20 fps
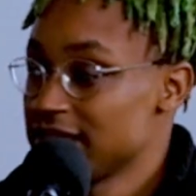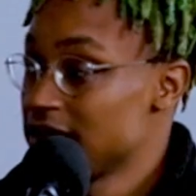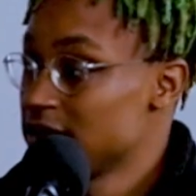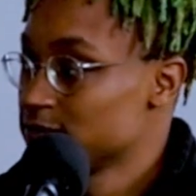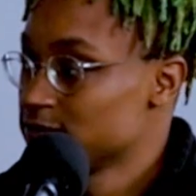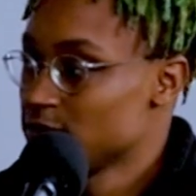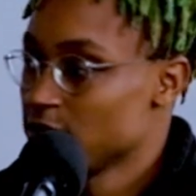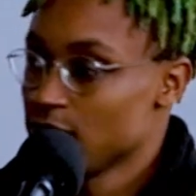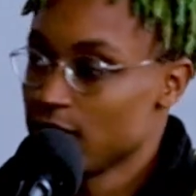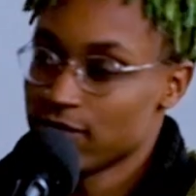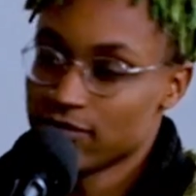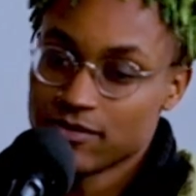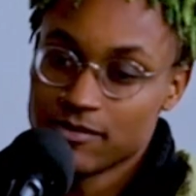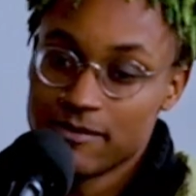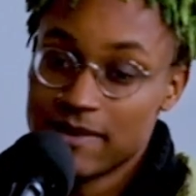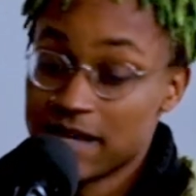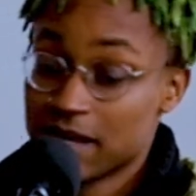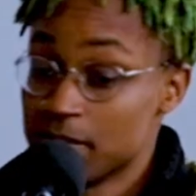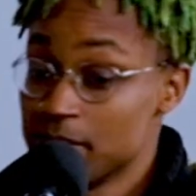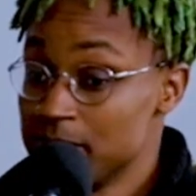That evolved
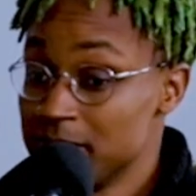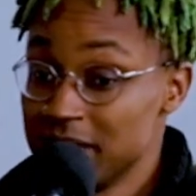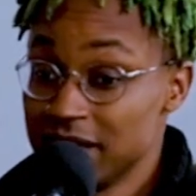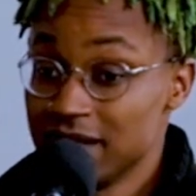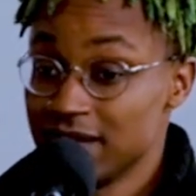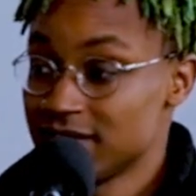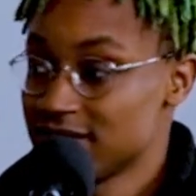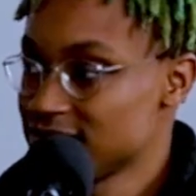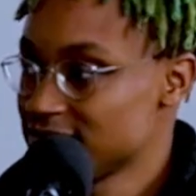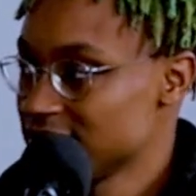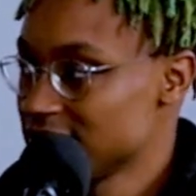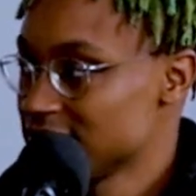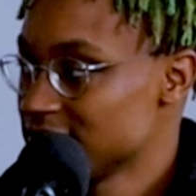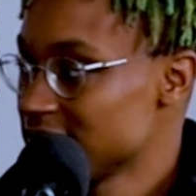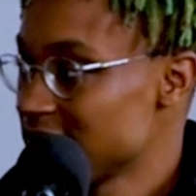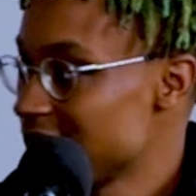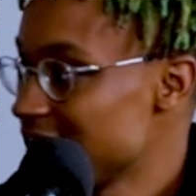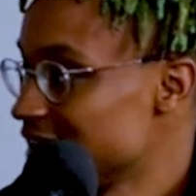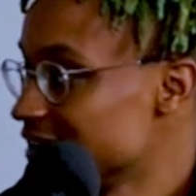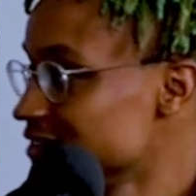to making beats,
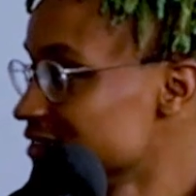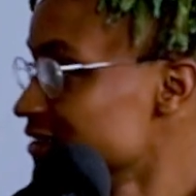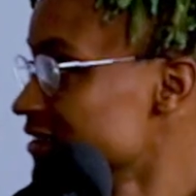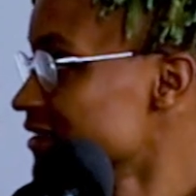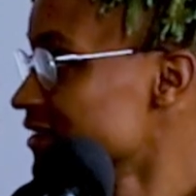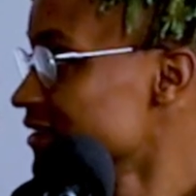and that